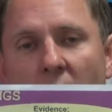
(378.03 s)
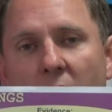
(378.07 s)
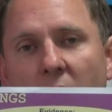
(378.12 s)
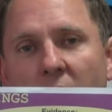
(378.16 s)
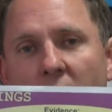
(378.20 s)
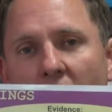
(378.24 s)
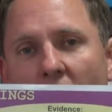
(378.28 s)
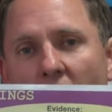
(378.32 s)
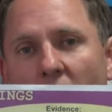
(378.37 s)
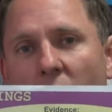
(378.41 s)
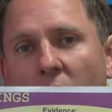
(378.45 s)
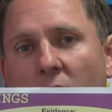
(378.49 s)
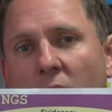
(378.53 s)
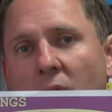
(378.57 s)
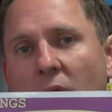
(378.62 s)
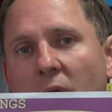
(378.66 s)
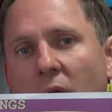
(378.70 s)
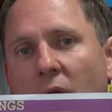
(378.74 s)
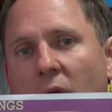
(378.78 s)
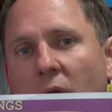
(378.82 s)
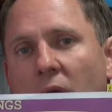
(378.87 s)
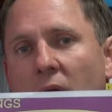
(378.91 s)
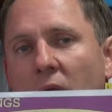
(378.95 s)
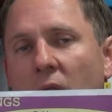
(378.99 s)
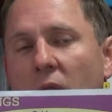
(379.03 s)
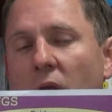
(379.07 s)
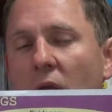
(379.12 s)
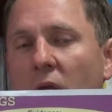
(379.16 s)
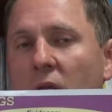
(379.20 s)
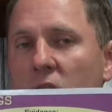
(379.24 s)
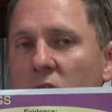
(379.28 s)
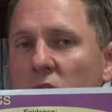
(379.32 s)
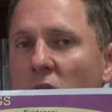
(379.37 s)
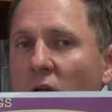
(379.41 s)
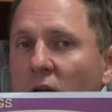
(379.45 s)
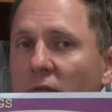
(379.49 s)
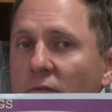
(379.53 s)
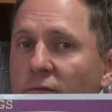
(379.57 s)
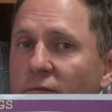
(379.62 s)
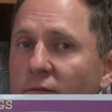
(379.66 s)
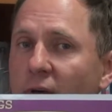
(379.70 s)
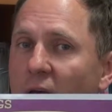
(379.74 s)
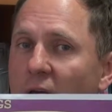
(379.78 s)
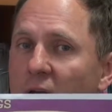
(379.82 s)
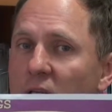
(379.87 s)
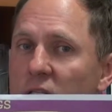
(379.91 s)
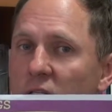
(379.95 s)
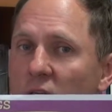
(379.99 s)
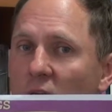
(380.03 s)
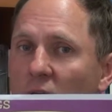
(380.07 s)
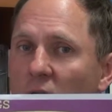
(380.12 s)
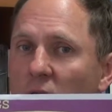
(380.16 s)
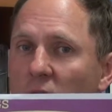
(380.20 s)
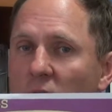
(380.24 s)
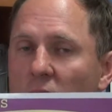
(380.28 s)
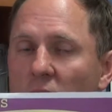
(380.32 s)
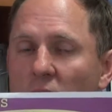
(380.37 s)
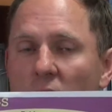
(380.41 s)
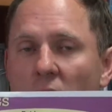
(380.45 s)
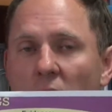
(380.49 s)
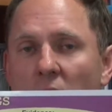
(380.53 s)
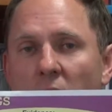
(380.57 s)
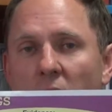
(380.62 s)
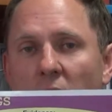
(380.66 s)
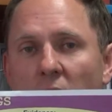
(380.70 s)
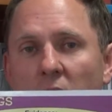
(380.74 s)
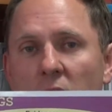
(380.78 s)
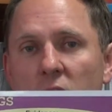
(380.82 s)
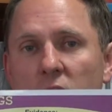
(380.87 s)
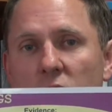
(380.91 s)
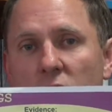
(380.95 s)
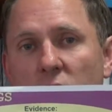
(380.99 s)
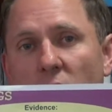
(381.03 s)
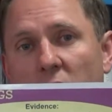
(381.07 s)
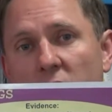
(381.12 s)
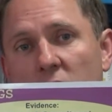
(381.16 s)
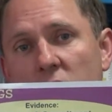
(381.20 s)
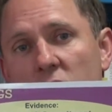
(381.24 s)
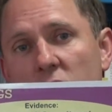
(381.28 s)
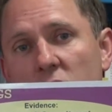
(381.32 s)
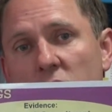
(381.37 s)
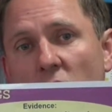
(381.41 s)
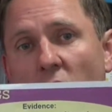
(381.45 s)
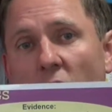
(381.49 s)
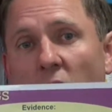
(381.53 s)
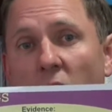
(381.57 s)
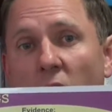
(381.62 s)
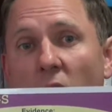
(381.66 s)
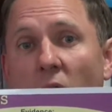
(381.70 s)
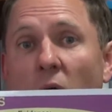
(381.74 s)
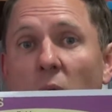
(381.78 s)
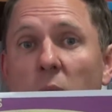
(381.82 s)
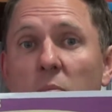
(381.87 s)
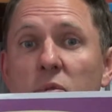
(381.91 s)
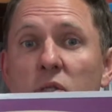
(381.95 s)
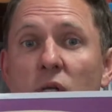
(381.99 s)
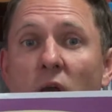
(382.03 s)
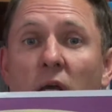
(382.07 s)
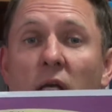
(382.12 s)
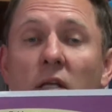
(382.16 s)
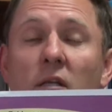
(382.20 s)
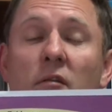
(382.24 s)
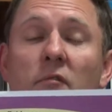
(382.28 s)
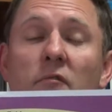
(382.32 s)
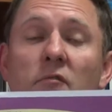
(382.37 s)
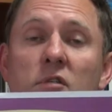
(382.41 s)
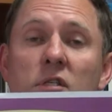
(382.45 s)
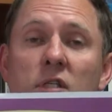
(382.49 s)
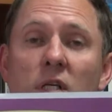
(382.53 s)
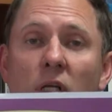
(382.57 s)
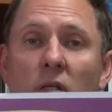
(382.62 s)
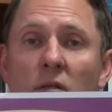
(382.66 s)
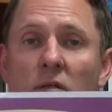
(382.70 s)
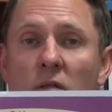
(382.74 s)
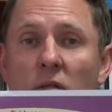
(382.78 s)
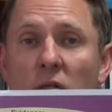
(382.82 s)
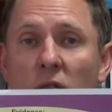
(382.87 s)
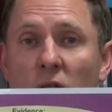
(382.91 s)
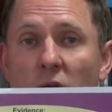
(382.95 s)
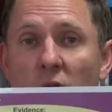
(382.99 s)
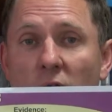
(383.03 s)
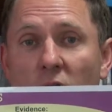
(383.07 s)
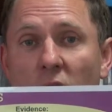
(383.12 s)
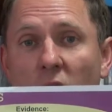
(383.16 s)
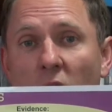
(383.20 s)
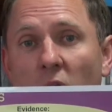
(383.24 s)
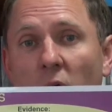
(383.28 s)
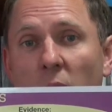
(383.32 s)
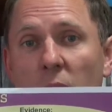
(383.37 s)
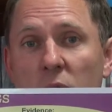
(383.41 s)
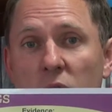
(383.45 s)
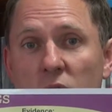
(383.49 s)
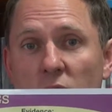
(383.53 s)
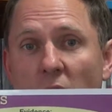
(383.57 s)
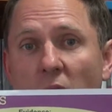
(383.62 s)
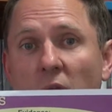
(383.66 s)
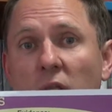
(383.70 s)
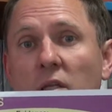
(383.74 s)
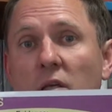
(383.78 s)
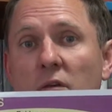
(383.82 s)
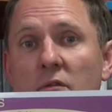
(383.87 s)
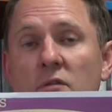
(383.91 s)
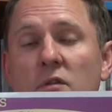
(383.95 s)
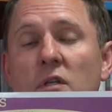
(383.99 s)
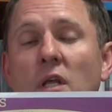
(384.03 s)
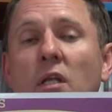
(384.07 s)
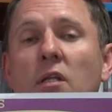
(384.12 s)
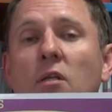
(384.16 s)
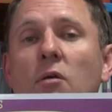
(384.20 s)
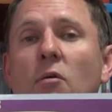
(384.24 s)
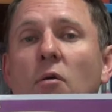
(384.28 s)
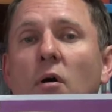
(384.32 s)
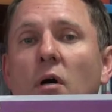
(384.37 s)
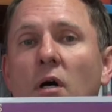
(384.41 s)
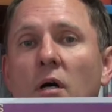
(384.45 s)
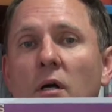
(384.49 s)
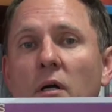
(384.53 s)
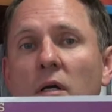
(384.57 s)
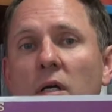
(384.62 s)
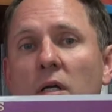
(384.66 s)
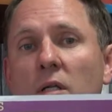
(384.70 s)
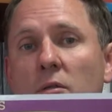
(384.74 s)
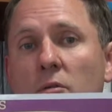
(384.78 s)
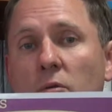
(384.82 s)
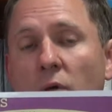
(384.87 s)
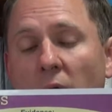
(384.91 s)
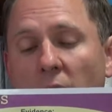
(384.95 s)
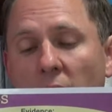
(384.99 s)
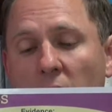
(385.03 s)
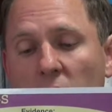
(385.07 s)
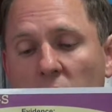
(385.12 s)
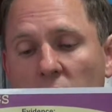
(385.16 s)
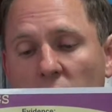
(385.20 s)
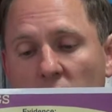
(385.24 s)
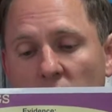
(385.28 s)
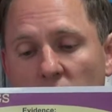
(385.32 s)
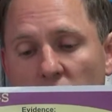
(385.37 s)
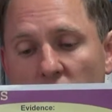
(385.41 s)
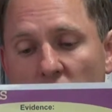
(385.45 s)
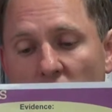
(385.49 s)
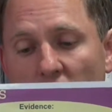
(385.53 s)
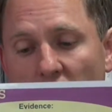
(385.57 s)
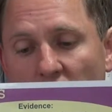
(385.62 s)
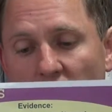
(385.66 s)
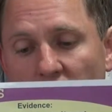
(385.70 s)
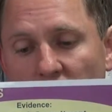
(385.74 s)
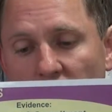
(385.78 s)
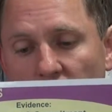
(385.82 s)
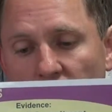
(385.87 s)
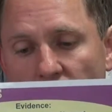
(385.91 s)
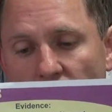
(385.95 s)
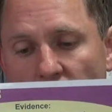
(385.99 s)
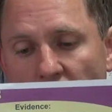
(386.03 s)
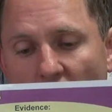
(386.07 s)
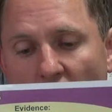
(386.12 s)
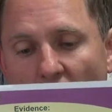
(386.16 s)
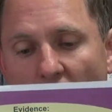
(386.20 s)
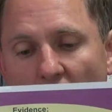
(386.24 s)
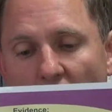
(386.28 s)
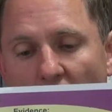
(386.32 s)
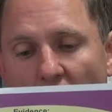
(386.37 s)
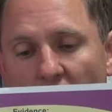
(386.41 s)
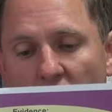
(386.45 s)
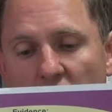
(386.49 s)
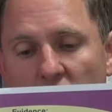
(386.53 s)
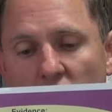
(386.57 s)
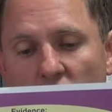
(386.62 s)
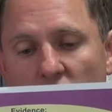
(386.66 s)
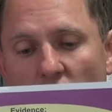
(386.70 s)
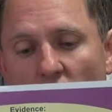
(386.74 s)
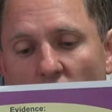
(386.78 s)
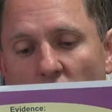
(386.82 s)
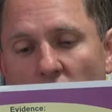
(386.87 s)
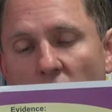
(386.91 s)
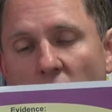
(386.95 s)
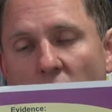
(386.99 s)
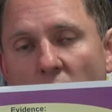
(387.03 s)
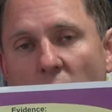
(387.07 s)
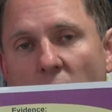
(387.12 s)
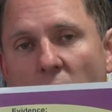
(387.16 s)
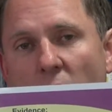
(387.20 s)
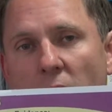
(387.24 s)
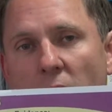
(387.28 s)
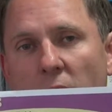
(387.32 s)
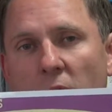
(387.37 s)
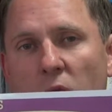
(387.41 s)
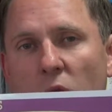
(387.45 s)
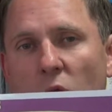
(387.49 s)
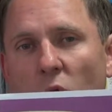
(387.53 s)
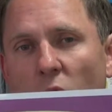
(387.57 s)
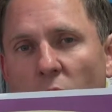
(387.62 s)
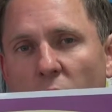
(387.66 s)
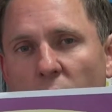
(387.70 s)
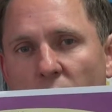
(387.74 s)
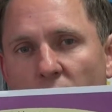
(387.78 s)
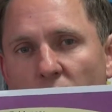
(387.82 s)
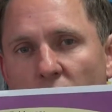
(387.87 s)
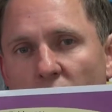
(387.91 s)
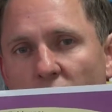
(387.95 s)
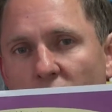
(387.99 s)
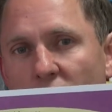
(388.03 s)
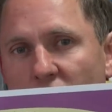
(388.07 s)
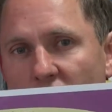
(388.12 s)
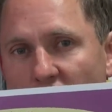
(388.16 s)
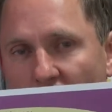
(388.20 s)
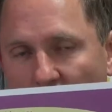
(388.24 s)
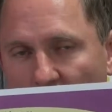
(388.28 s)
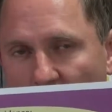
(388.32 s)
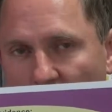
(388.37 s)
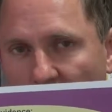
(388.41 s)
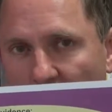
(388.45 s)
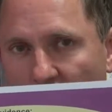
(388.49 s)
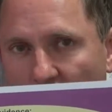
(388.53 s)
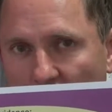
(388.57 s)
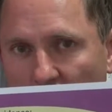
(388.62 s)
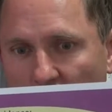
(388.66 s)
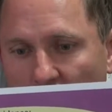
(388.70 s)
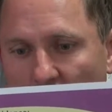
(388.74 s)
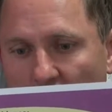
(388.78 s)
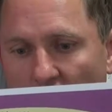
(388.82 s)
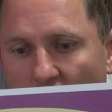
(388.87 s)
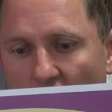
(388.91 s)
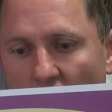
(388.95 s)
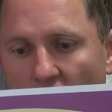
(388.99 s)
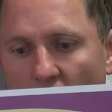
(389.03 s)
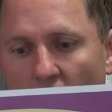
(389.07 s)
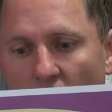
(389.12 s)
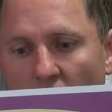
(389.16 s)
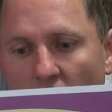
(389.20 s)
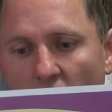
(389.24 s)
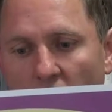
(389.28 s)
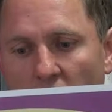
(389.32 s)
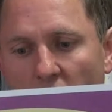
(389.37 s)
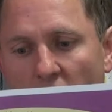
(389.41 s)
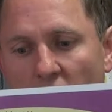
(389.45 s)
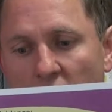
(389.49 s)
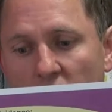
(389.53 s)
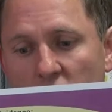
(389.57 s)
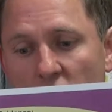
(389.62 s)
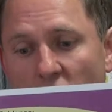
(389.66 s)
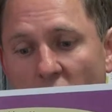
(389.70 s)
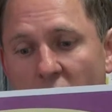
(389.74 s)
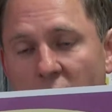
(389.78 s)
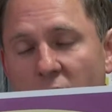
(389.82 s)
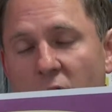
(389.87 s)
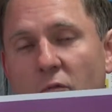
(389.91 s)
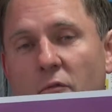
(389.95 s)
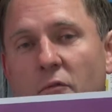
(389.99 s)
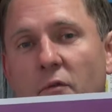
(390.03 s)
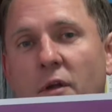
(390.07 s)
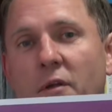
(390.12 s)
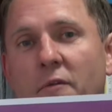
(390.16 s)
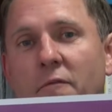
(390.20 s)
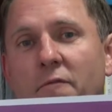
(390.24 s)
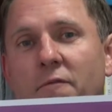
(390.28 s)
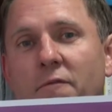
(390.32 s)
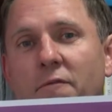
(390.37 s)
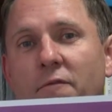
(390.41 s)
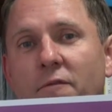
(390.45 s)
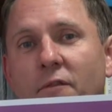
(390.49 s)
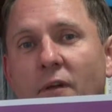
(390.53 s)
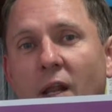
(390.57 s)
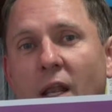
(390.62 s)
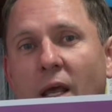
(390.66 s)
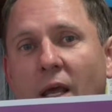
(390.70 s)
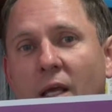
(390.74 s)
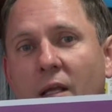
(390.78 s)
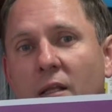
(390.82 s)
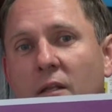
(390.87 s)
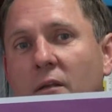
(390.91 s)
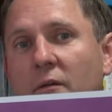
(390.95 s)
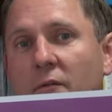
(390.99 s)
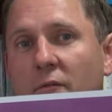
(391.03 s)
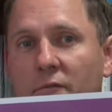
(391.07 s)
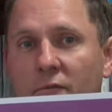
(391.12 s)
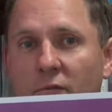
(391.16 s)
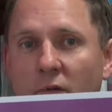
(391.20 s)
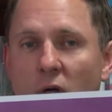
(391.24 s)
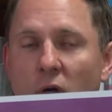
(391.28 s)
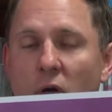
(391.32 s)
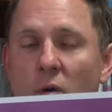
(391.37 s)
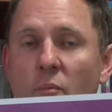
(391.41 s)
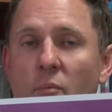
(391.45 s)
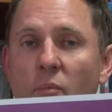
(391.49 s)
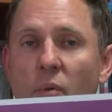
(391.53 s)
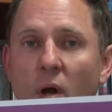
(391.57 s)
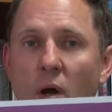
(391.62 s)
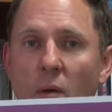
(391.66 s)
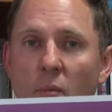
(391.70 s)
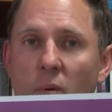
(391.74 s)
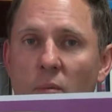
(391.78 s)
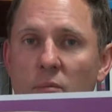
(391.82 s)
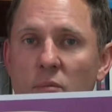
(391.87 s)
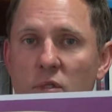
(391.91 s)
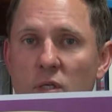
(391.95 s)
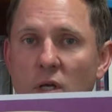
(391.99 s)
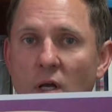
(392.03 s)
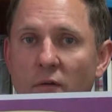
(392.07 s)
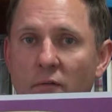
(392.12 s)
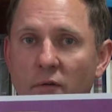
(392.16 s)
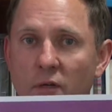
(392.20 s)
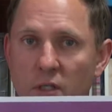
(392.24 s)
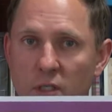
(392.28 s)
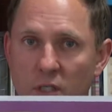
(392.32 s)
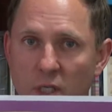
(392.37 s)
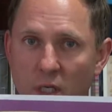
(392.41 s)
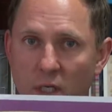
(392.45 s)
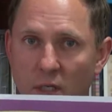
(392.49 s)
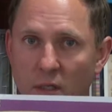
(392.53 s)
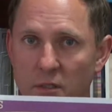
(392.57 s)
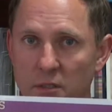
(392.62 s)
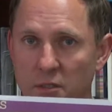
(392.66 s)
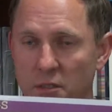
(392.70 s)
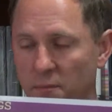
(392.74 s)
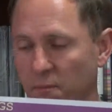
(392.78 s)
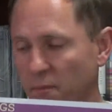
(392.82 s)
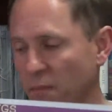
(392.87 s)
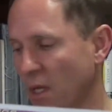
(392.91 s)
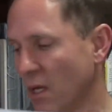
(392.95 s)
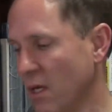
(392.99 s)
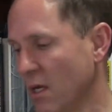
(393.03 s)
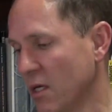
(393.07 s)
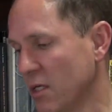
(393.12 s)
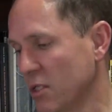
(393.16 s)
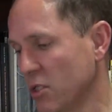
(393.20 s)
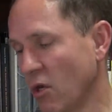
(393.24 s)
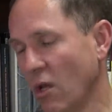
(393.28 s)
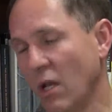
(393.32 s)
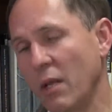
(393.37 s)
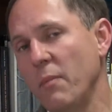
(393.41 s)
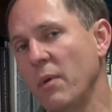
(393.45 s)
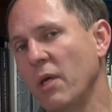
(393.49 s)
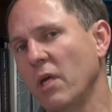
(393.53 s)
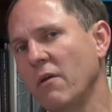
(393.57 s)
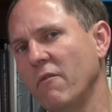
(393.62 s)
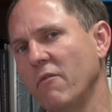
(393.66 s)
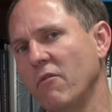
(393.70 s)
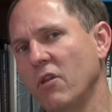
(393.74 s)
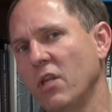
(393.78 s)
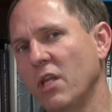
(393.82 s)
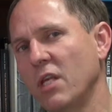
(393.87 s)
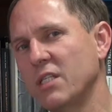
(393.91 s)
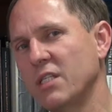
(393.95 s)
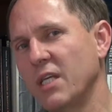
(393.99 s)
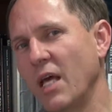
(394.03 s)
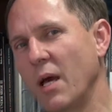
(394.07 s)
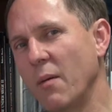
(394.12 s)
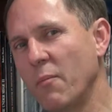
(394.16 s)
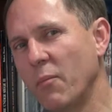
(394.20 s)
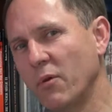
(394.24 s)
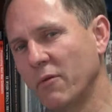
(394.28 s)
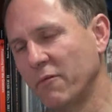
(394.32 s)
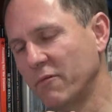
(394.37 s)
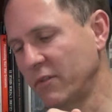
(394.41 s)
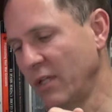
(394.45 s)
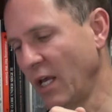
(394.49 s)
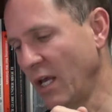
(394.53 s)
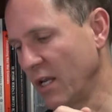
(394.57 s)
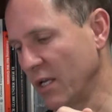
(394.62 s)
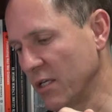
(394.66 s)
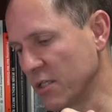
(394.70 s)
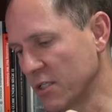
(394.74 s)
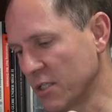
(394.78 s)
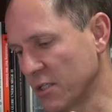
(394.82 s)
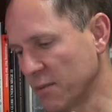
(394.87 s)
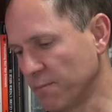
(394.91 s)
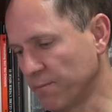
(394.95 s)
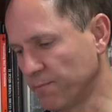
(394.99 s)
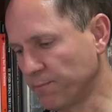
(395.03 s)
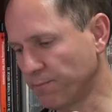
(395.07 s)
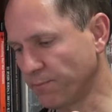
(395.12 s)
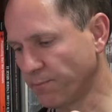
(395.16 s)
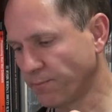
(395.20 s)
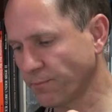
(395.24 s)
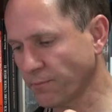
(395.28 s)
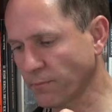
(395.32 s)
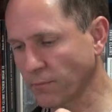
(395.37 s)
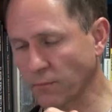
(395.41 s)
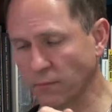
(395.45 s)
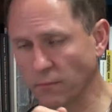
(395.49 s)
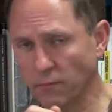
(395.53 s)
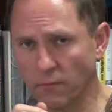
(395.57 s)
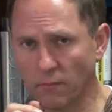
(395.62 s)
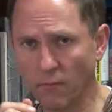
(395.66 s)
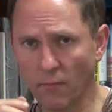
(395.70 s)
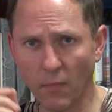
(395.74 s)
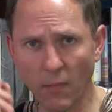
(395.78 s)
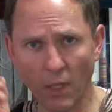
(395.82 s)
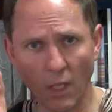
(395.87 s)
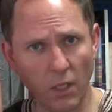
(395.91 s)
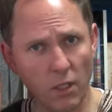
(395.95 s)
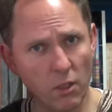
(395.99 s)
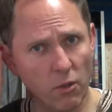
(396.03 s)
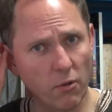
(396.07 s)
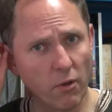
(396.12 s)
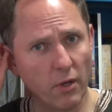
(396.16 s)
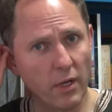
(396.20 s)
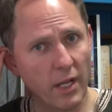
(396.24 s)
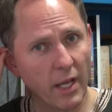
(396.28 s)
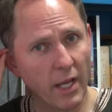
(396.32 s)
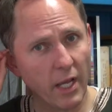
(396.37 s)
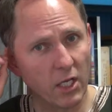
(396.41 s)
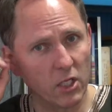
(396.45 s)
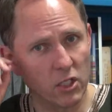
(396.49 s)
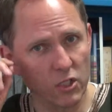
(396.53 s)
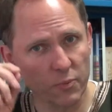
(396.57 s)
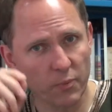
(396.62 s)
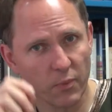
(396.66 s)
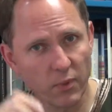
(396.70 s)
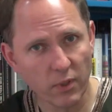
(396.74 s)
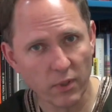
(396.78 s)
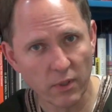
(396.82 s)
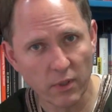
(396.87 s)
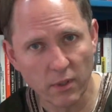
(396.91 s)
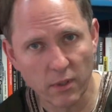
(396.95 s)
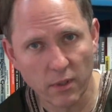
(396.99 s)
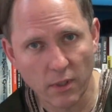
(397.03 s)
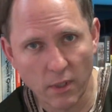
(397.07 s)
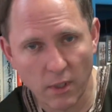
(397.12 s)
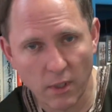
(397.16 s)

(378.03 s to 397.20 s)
Now, it's not fact-centered. Instructions are objective-centered. You've got objectives that you are trying to achieve. And so your proof that you've got here is of reflective problem-solving skills. So let me give you the example of tennis. You're an expert